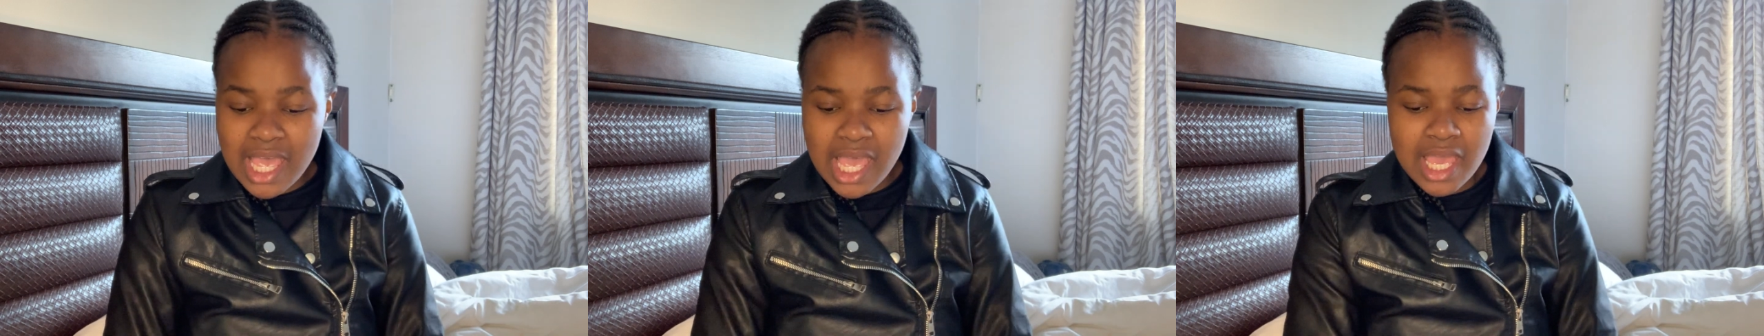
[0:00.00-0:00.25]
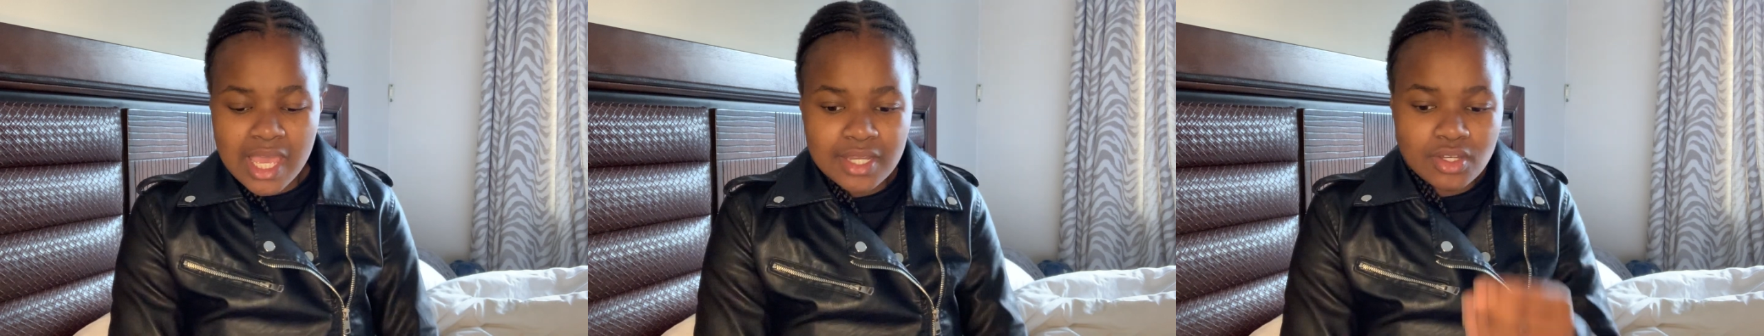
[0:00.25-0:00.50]

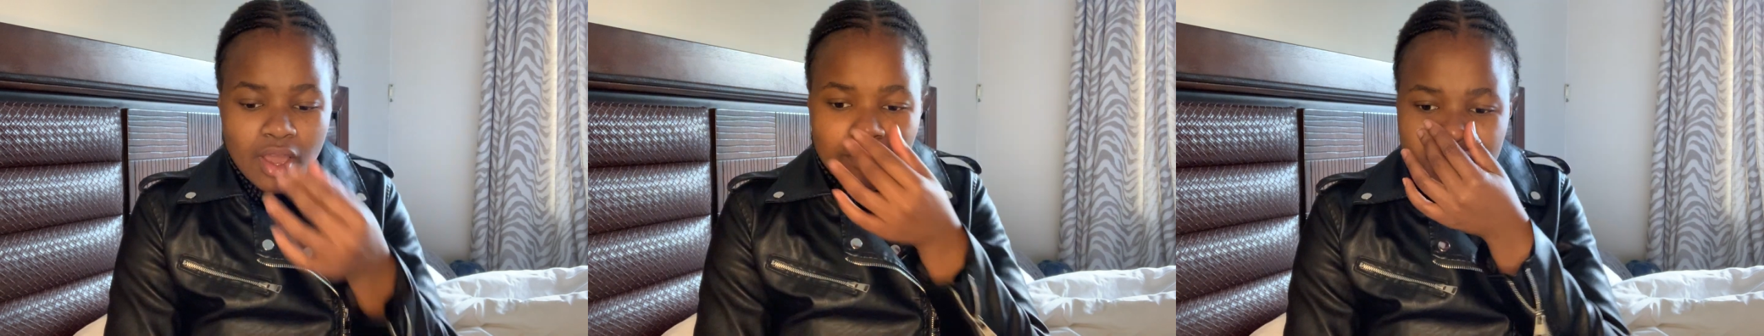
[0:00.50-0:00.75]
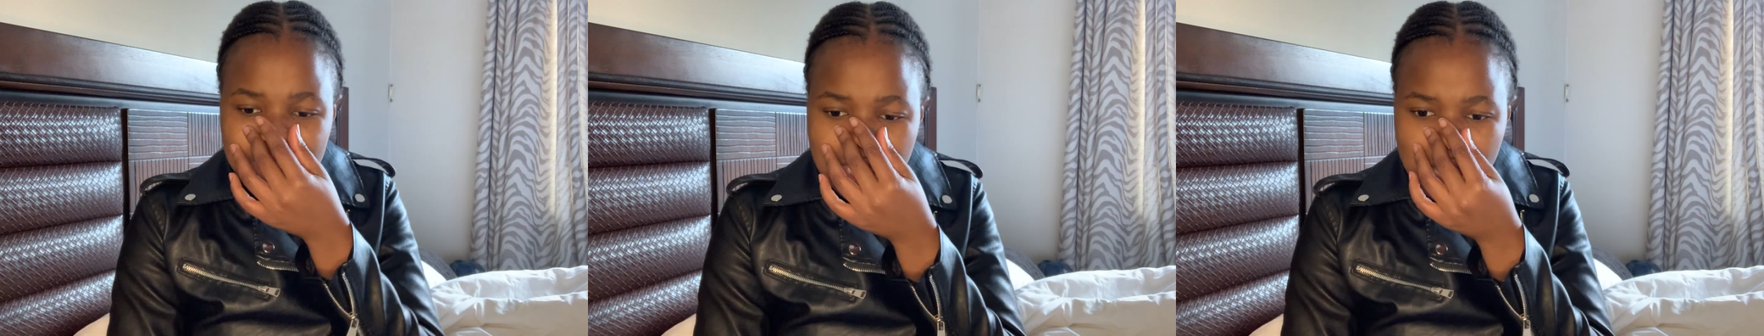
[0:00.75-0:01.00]
And
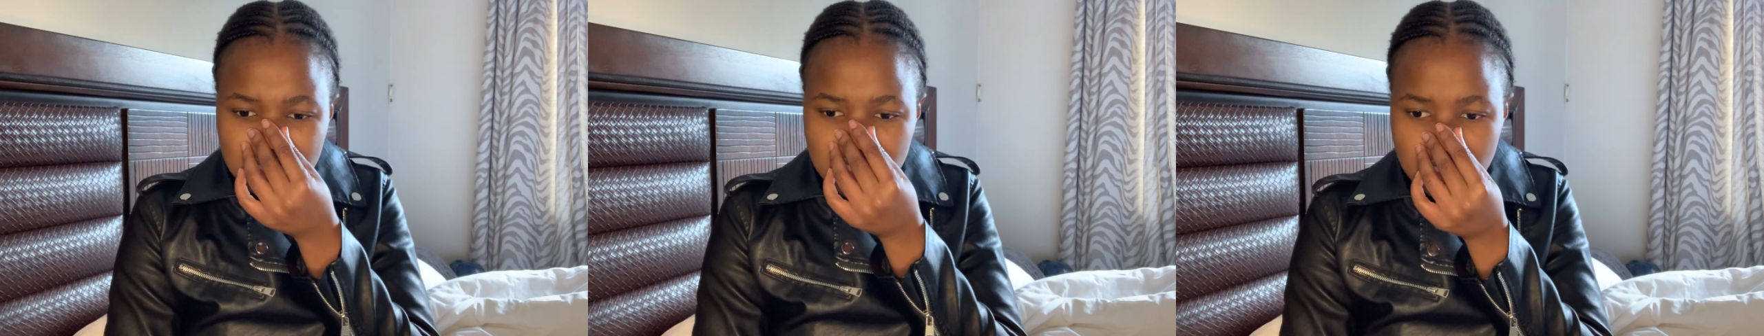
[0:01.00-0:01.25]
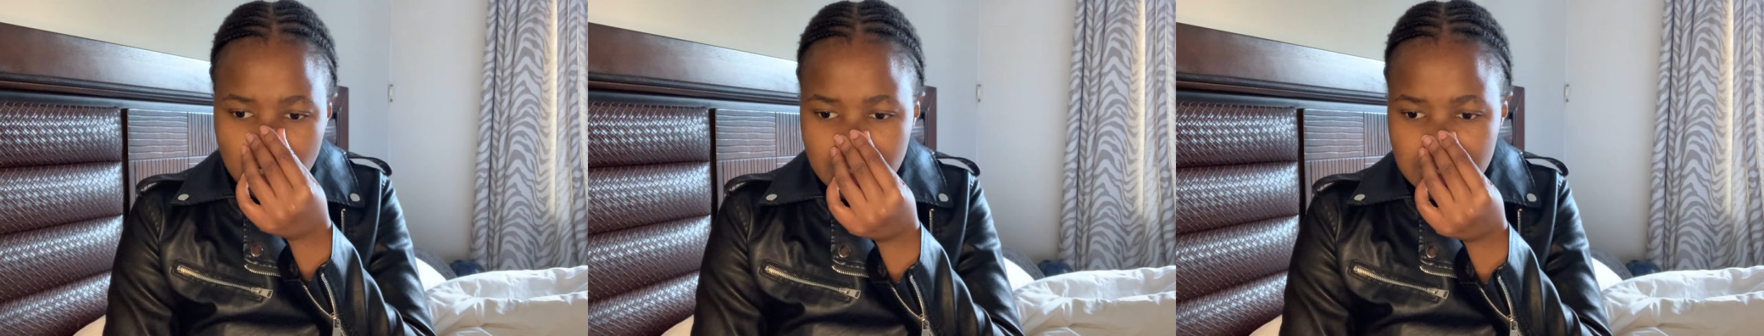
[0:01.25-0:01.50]
obviously I
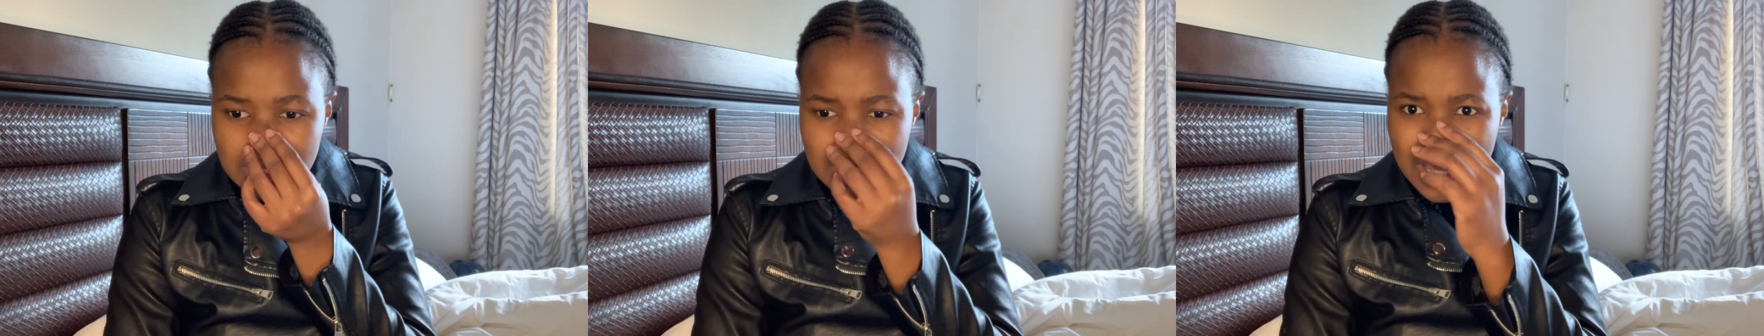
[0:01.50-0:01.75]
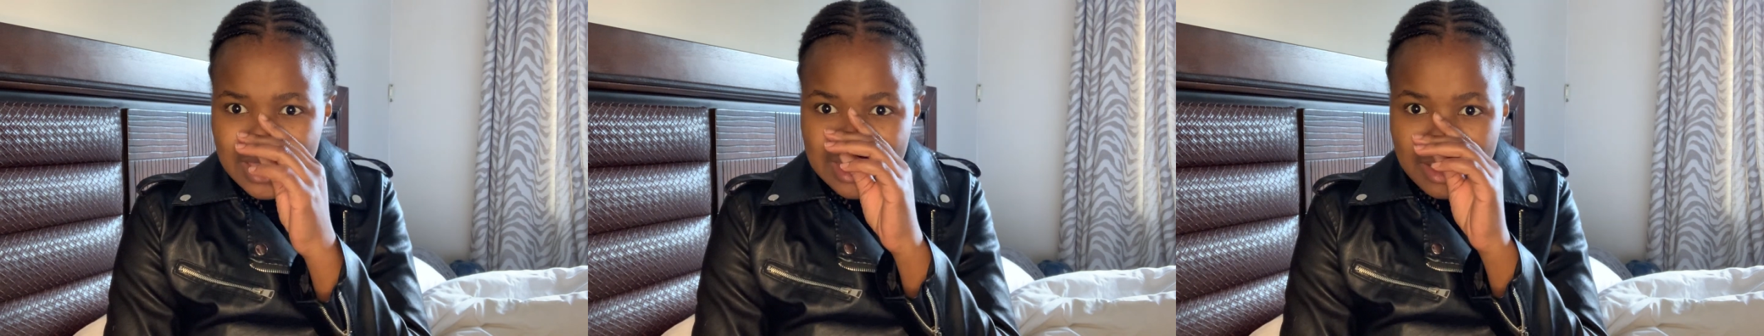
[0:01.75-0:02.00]
started,
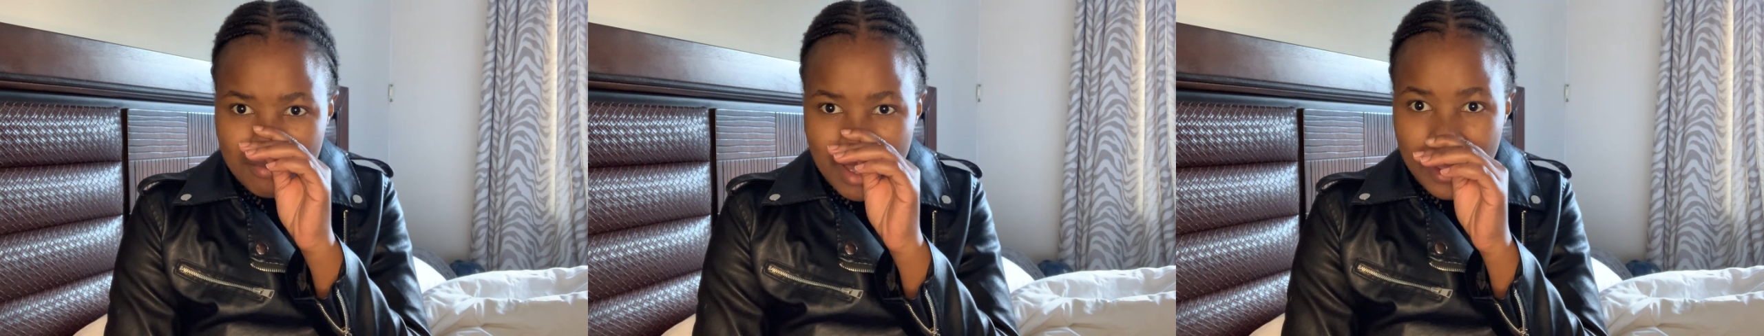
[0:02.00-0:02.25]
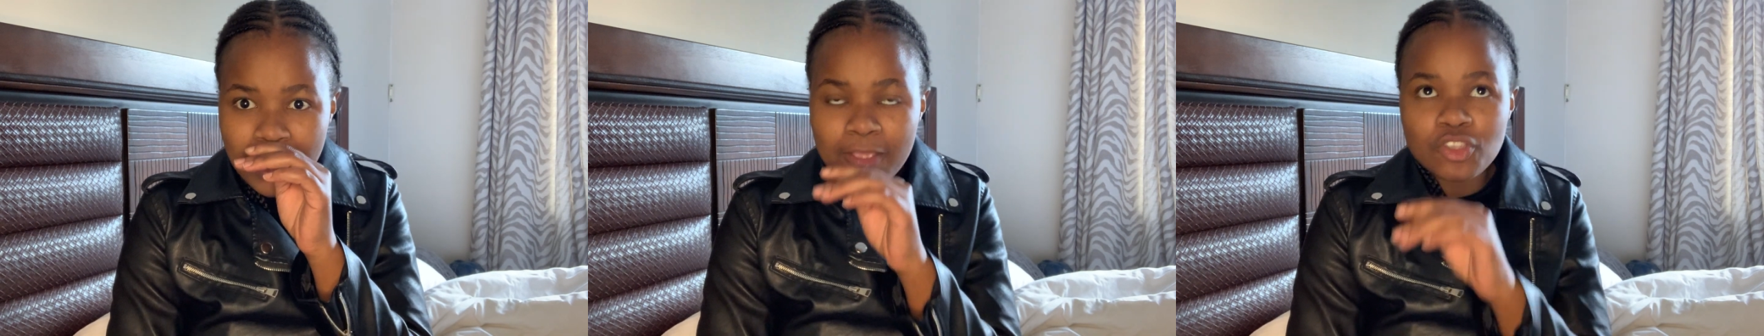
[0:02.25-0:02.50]
I think
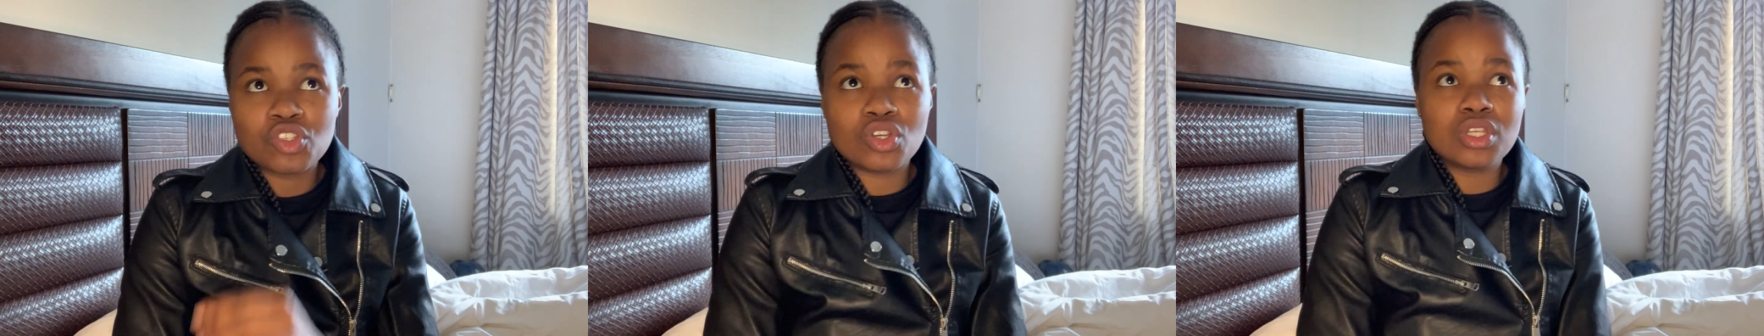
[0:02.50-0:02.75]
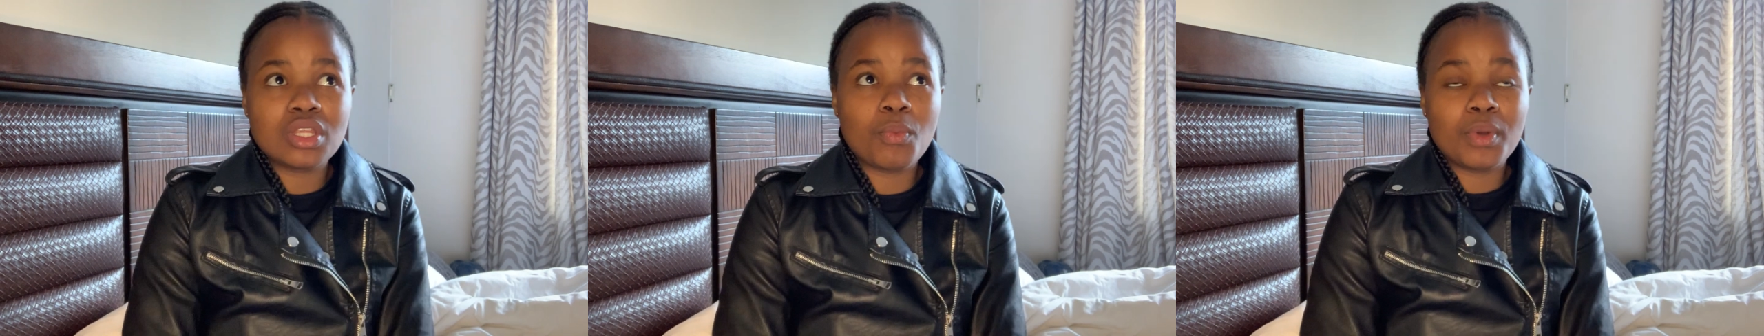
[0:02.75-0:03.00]
my
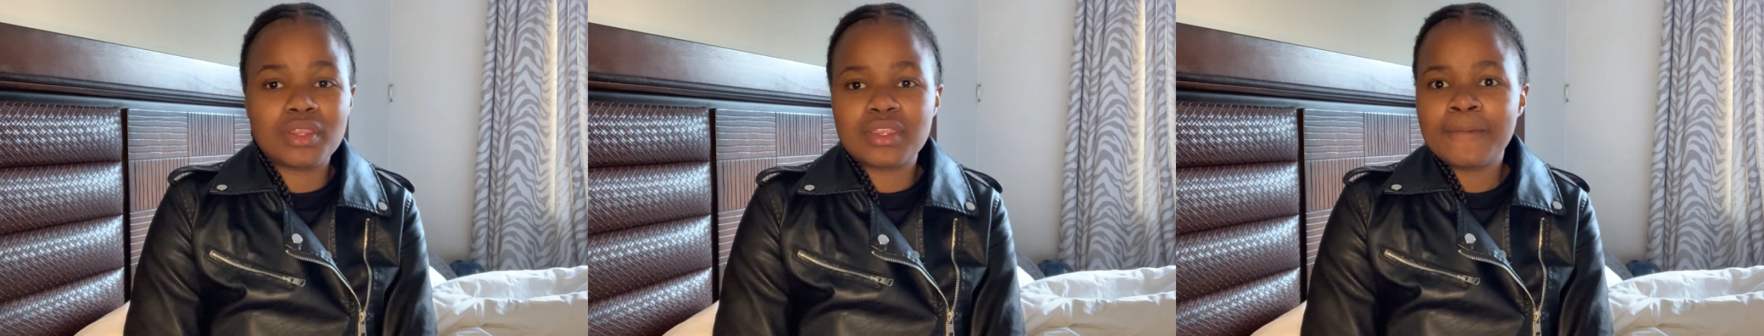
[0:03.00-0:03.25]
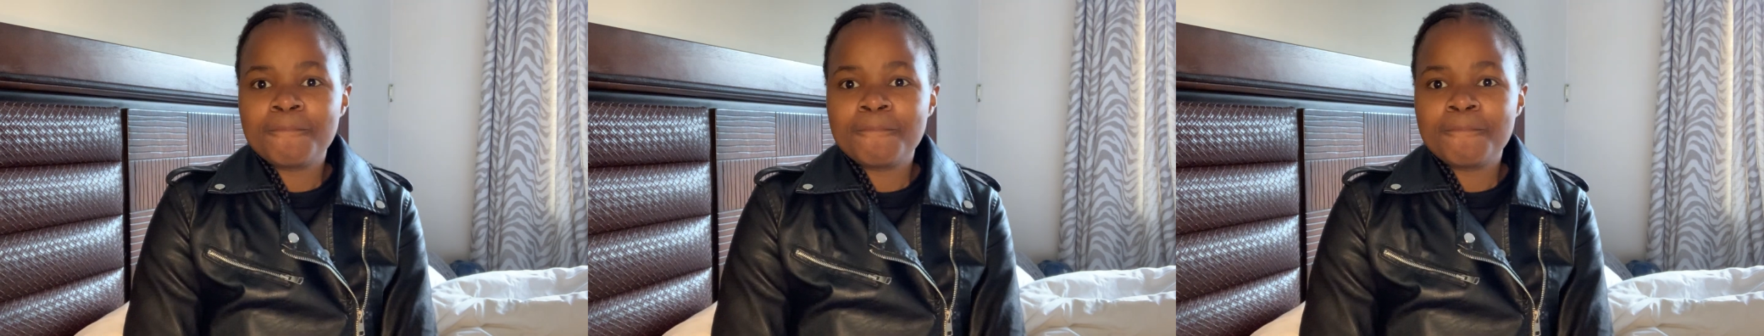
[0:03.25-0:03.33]
journey with